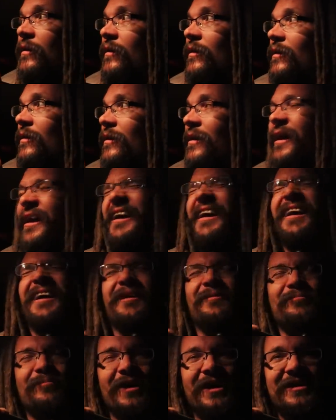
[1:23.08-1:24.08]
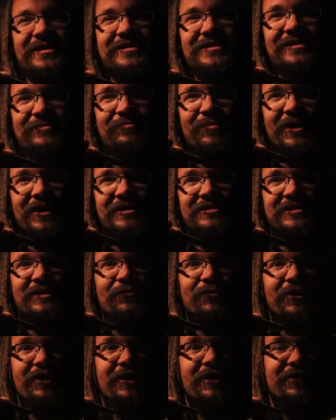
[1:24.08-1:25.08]
beans for Bug, right. said, Bug said
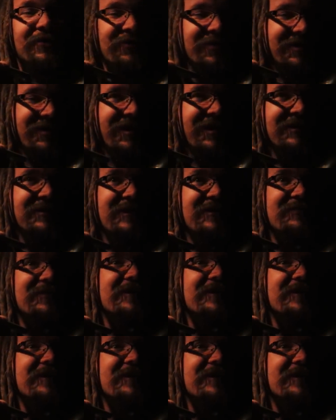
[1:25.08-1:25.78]
we're hungry. I love